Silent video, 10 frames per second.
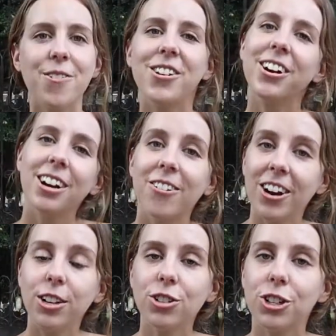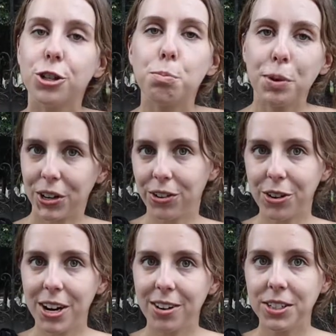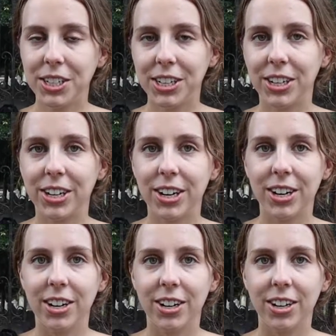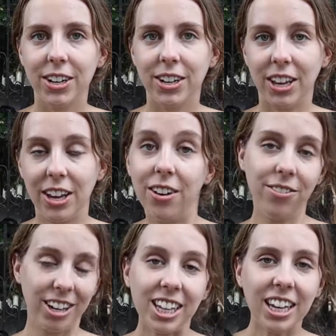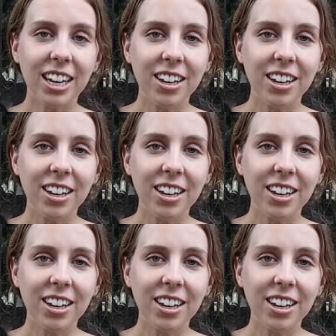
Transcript: We are at Christchurch Burial Ground here in Philly.